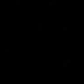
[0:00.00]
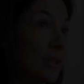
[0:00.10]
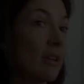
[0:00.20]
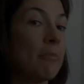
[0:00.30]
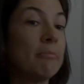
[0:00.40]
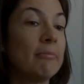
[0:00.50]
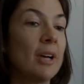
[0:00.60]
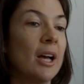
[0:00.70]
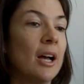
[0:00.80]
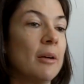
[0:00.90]
Some
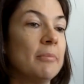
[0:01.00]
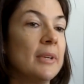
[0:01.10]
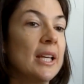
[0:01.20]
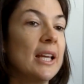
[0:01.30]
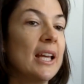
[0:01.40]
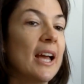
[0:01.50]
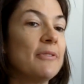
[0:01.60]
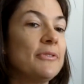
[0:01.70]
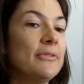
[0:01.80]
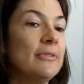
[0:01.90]

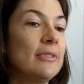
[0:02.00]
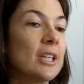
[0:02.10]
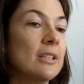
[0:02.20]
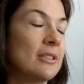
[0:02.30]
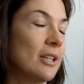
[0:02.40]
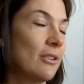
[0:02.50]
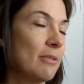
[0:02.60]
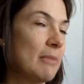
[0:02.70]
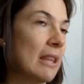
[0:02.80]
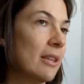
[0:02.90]
have
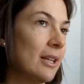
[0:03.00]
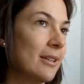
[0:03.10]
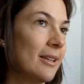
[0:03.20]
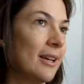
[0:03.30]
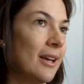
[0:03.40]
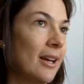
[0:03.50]
considered the method